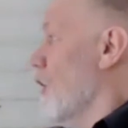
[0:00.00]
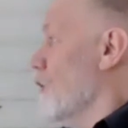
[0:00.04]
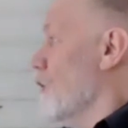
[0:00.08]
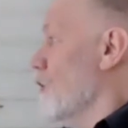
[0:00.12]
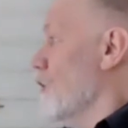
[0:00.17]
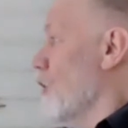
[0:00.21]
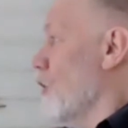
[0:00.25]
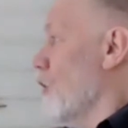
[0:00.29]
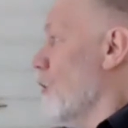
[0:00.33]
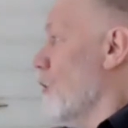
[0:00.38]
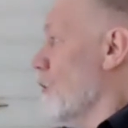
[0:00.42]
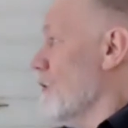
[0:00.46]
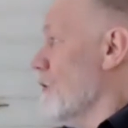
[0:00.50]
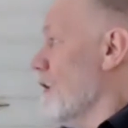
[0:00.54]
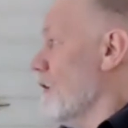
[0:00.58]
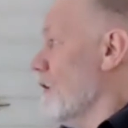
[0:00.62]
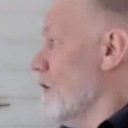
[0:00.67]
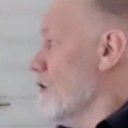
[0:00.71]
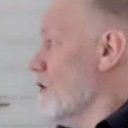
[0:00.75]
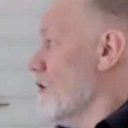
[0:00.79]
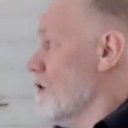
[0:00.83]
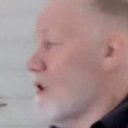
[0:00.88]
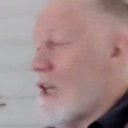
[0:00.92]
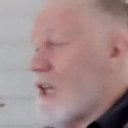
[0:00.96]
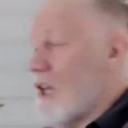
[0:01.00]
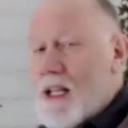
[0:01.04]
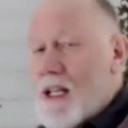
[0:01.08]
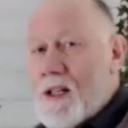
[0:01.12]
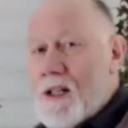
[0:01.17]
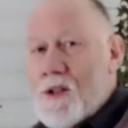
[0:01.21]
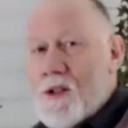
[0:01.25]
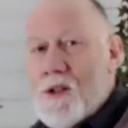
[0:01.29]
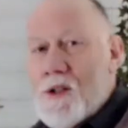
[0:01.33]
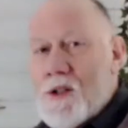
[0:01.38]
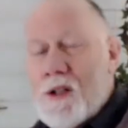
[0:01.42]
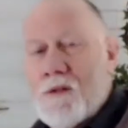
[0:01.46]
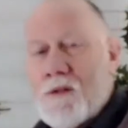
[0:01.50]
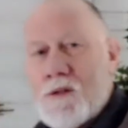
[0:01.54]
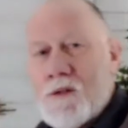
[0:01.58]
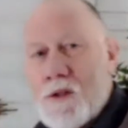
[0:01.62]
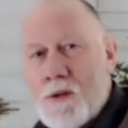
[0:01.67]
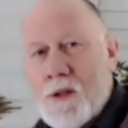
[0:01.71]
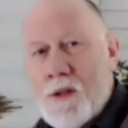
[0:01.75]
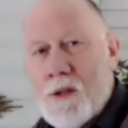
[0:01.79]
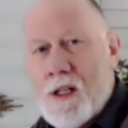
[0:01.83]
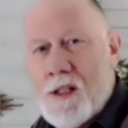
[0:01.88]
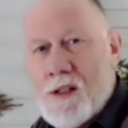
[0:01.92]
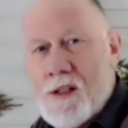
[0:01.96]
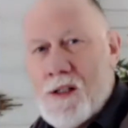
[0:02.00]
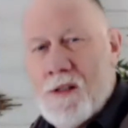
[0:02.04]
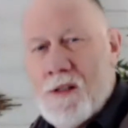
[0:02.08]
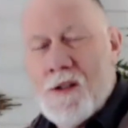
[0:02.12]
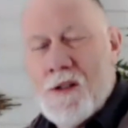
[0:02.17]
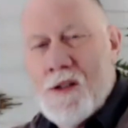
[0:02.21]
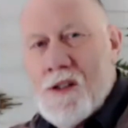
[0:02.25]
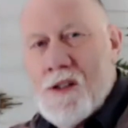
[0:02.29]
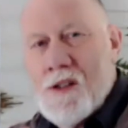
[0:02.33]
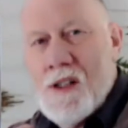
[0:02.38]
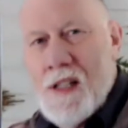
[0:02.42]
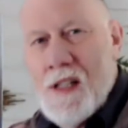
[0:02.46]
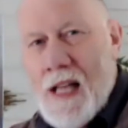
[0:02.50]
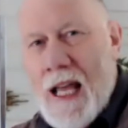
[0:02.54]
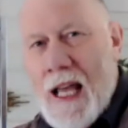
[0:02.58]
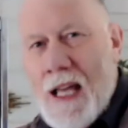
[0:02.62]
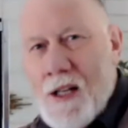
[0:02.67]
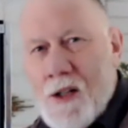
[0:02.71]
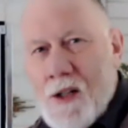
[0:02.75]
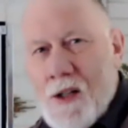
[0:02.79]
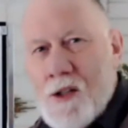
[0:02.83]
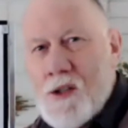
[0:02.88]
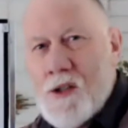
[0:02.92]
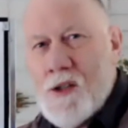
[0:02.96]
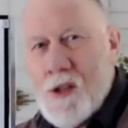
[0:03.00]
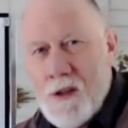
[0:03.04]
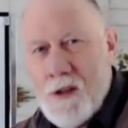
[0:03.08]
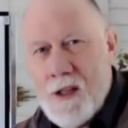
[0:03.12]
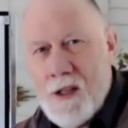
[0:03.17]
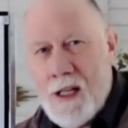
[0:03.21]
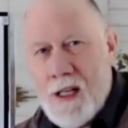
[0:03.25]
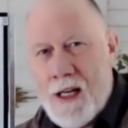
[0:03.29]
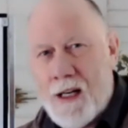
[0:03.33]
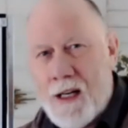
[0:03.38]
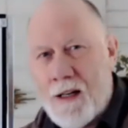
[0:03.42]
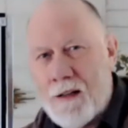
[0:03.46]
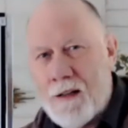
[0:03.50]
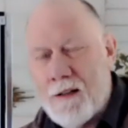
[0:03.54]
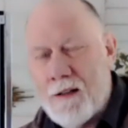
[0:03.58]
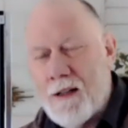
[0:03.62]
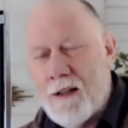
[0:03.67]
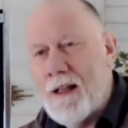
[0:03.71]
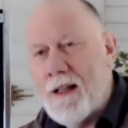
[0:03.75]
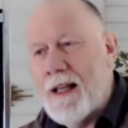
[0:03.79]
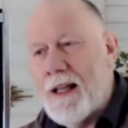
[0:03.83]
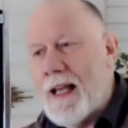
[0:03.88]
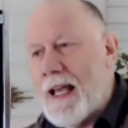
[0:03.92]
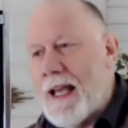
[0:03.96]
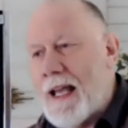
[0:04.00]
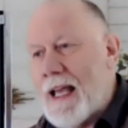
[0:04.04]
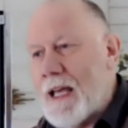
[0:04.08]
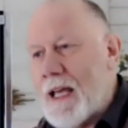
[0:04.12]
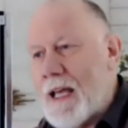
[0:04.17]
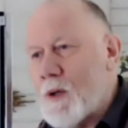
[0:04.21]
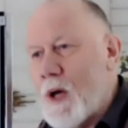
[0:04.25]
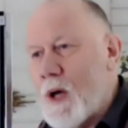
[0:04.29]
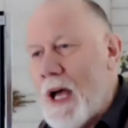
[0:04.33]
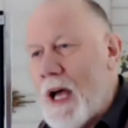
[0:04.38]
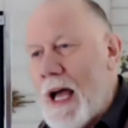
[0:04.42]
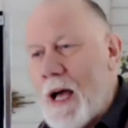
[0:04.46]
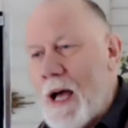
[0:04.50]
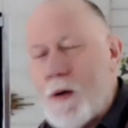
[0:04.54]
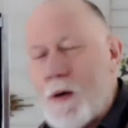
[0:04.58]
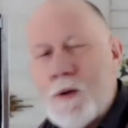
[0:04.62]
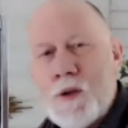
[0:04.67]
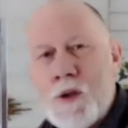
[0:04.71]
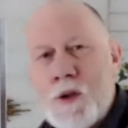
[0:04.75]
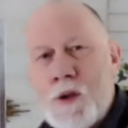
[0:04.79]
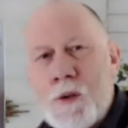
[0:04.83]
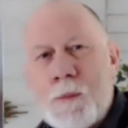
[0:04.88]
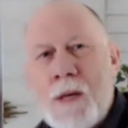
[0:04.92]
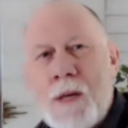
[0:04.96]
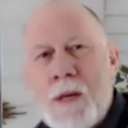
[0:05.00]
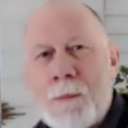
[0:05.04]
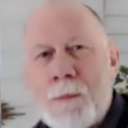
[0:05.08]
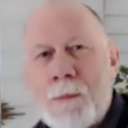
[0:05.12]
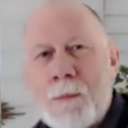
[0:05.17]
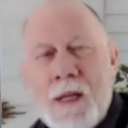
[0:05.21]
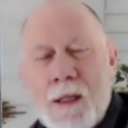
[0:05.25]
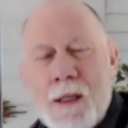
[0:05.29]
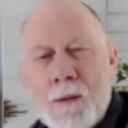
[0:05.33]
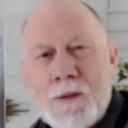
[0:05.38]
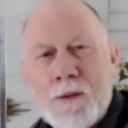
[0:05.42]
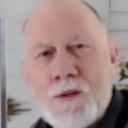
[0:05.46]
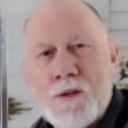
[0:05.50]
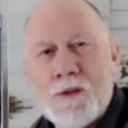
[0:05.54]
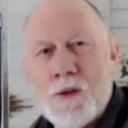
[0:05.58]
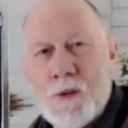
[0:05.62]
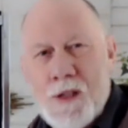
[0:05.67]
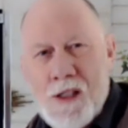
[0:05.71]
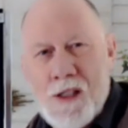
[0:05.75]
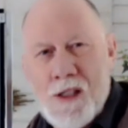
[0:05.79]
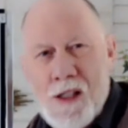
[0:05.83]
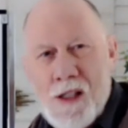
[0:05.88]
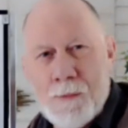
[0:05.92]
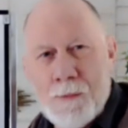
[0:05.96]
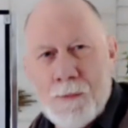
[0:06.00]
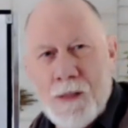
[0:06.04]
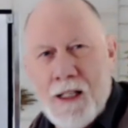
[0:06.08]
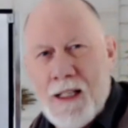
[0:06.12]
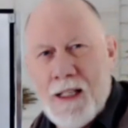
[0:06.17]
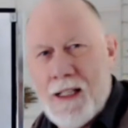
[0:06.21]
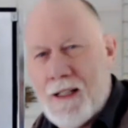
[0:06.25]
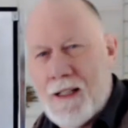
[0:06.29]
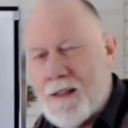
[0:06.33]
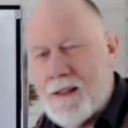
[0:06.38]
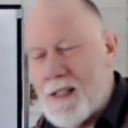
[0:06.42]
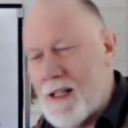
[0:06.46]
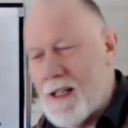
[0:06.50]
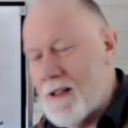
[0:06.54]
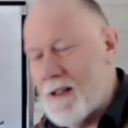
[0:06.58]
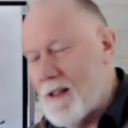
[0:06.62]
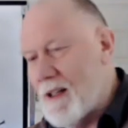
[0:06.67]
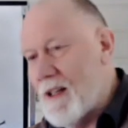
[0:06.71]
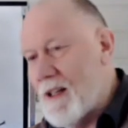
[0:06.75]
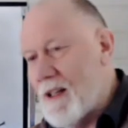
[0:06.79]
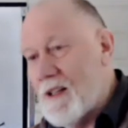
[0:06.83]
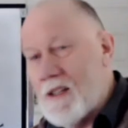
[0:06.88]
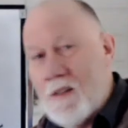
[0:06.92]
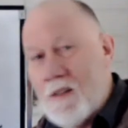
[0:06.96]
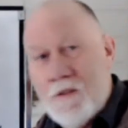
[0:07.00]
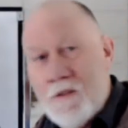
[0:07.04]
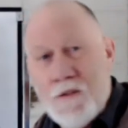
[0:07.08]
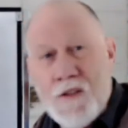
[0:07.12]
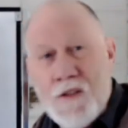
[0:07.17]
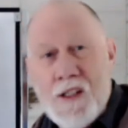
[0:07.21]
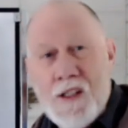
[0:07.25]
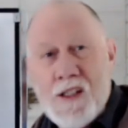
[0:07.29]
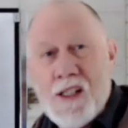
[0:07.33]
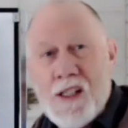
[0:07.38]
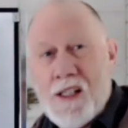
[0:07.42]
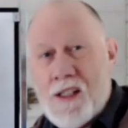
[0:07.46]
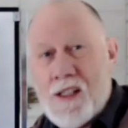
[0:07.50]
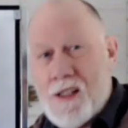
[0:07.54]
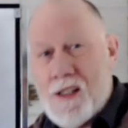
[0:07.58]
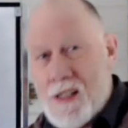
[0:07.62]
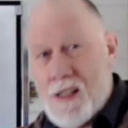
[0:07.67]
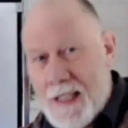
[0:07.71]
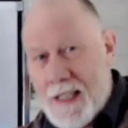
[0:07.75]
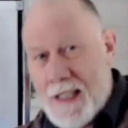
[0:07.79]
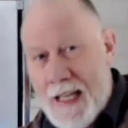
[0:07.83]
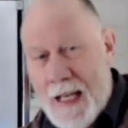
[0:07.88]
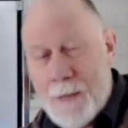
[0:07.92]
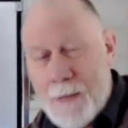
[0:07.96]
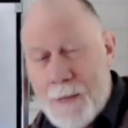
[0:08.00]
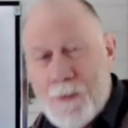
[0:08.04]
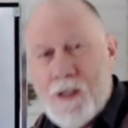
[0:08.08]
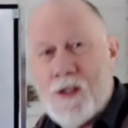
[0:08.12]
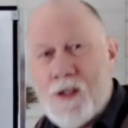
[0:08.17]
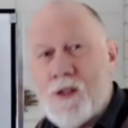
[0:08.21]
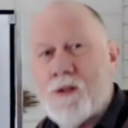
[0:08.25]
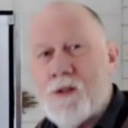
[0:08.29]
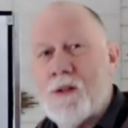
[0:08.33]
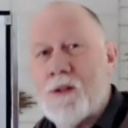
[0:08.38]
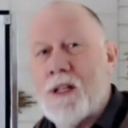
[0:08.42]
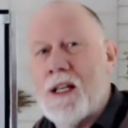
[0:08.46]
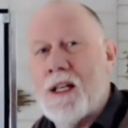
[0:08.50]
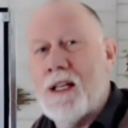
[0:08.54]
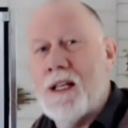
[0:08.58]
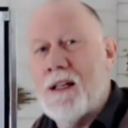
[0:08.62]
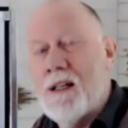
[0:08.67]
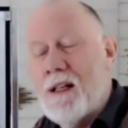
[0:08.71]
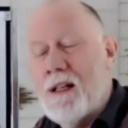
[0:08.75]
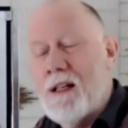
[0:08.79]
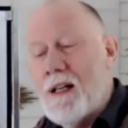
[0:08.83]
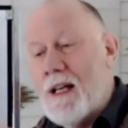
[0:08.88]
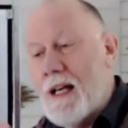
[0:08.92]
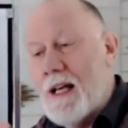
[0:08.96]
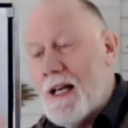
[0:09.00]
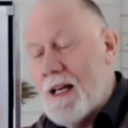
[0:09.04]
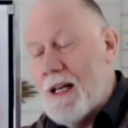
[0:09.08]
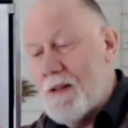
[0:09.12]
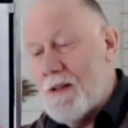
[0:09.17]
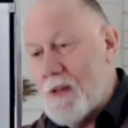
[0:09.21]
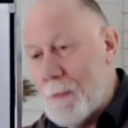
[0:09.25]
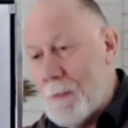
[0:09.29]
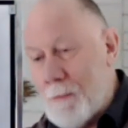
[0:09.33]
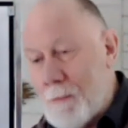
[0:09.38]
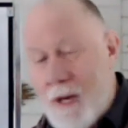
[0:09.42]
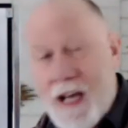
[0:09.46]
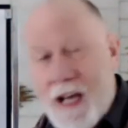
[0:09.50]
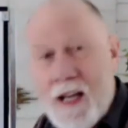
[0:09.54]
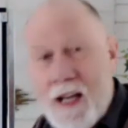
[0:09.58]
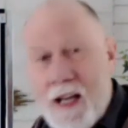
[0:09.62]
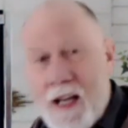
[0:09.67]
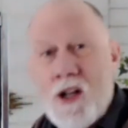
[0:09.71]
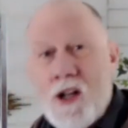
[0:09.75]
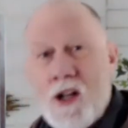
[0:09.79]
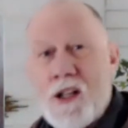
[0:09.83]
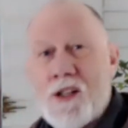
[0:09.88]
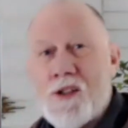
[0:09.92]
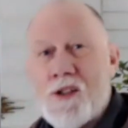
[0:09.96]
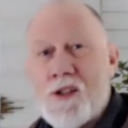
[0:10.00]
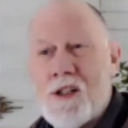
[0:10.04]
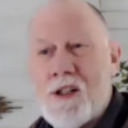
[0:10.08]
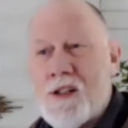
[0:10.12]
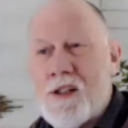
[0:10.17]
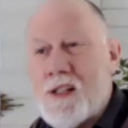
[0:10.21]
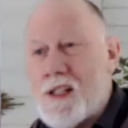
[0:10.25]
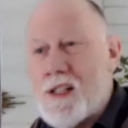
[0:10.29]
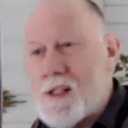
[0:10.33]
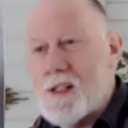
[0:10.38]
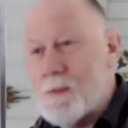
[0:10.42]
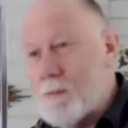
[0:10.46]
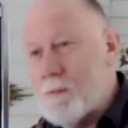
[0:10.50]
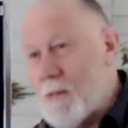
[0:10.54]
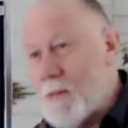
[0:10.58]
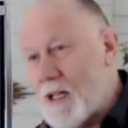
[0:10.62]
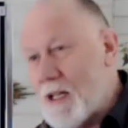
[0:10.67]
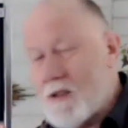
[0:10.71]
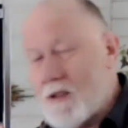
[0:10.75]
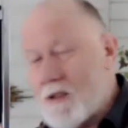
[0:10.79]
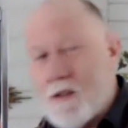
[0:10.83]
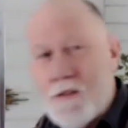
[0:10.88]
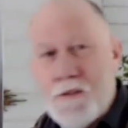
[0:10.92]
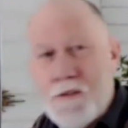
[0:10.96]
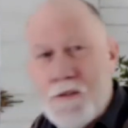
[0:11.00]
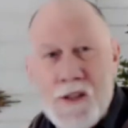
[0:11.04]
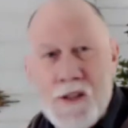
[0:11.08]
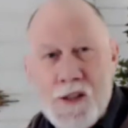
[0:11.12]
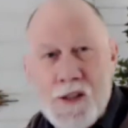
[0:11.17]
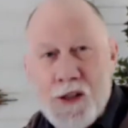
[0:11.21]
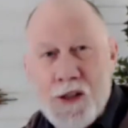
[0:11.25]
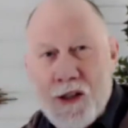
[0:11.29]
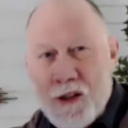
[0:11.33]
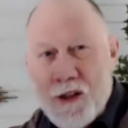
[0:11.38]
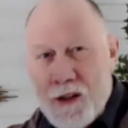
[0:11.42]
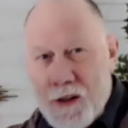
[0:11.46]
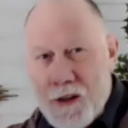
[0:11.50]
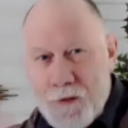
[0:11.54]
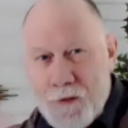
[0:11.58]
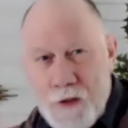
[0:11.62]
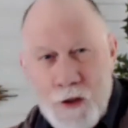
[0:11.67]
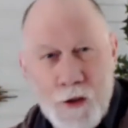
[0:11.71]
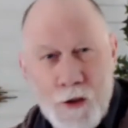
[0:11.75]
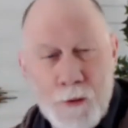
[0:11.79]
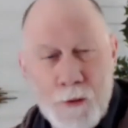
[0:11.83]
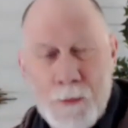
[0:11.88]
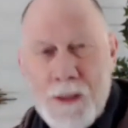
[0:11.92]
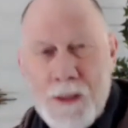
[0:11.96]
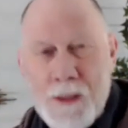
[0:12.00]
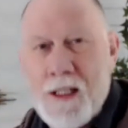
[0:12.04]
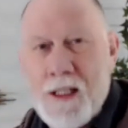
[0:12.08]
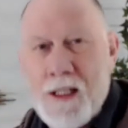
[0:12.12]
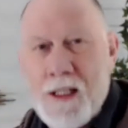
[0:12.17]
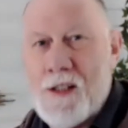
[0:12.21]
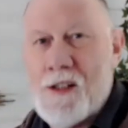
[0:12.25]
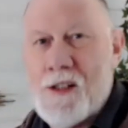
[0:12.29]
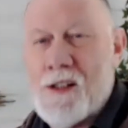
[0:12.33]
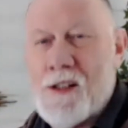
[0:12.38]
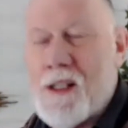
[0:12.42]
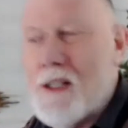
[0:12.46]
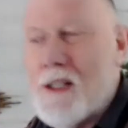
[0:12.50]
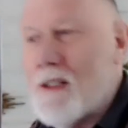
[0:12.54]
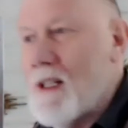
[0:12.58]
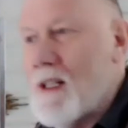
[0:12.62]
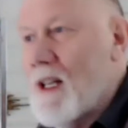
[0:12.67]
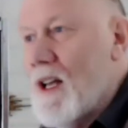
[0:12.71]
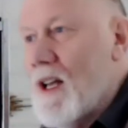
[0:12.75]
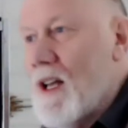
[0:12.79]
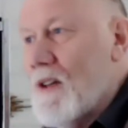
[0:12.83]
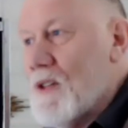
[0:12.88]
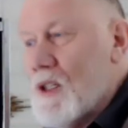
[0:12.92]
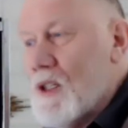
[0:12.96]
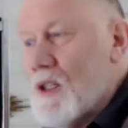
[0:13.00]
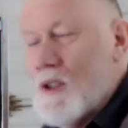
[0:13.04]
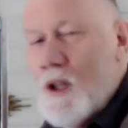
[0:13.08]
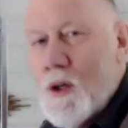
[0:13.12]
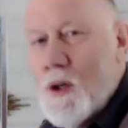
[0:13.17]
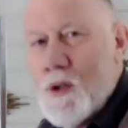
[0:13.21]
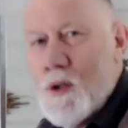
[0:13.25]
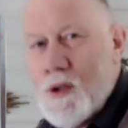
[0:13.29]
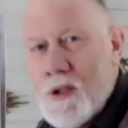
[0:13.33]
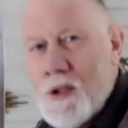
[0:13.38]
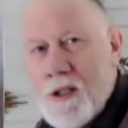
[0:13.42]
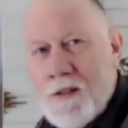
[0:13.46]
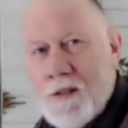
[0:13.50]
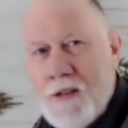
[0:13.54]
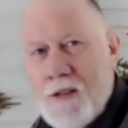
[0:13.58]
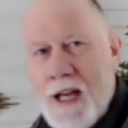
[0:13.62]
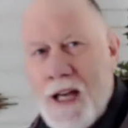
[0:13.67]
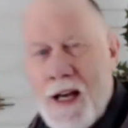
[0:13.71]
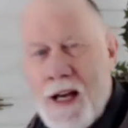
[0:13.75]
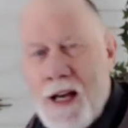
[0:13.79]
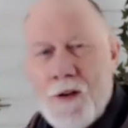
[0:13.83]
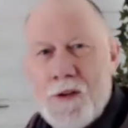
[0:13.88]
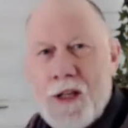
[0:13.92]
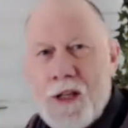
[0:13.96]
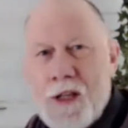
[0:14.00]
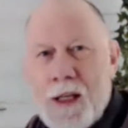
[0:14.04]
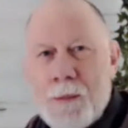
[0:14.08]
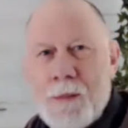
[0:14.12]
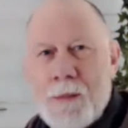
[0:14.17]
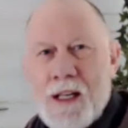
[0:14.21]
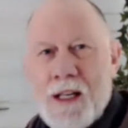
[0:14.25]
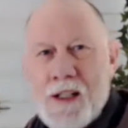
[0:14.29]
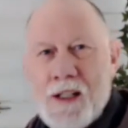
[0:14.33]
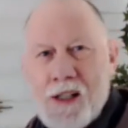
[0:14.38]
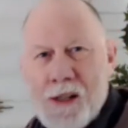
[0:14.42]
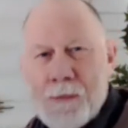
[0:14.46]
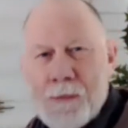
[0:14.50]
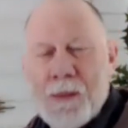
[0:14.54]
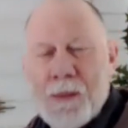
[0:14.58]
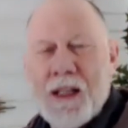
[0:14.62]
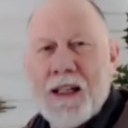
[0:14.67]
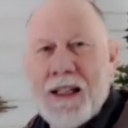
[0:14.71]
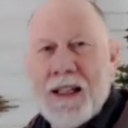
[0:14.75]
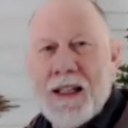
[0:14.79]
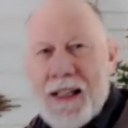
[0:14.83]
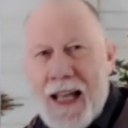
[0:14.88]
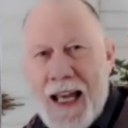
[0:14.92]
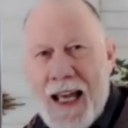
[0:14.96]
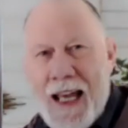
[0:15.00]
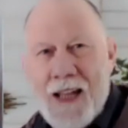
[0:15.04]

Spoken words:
know that there's energy of trees, that there's an energy there, and how you might be able to explain it, the physics, the chemistry, the biology, this mental, physical of humanness, the notion of how they might speak and